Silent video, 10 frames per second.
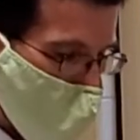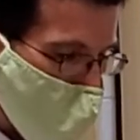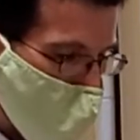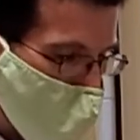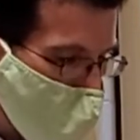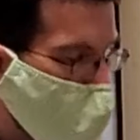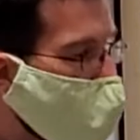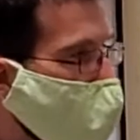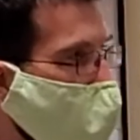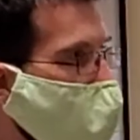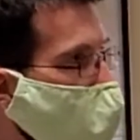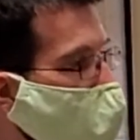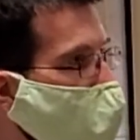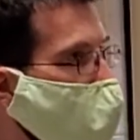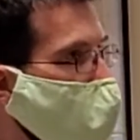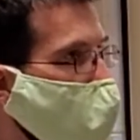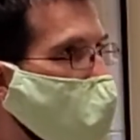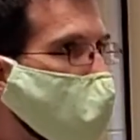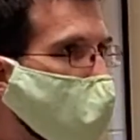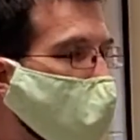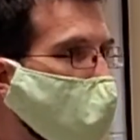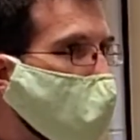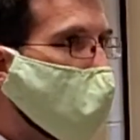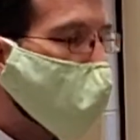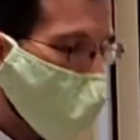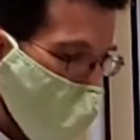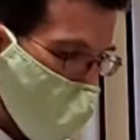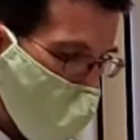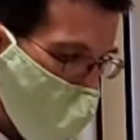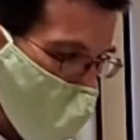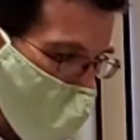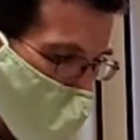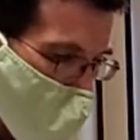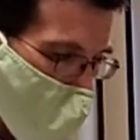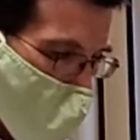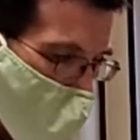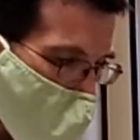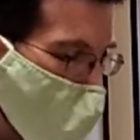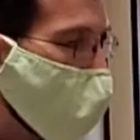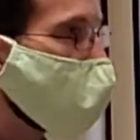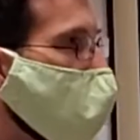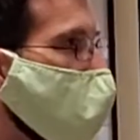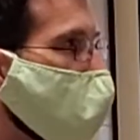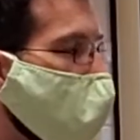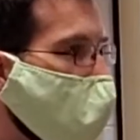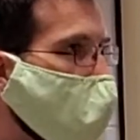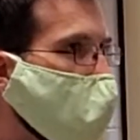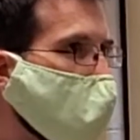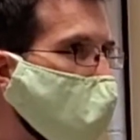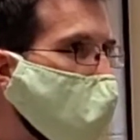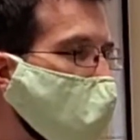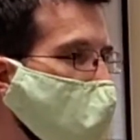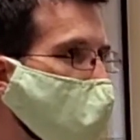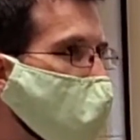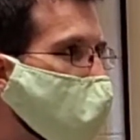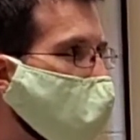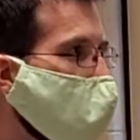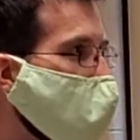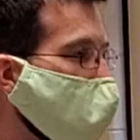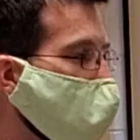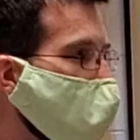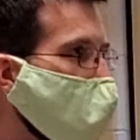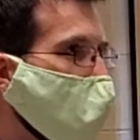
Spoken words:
the democratically elected prime minister of Iran at the time.